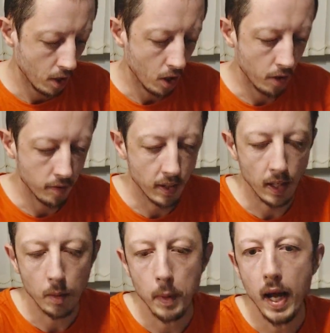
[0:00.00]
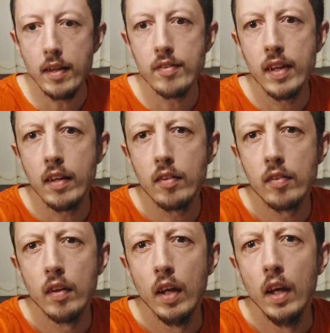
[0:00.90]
Oh, it's a Gigabyte 6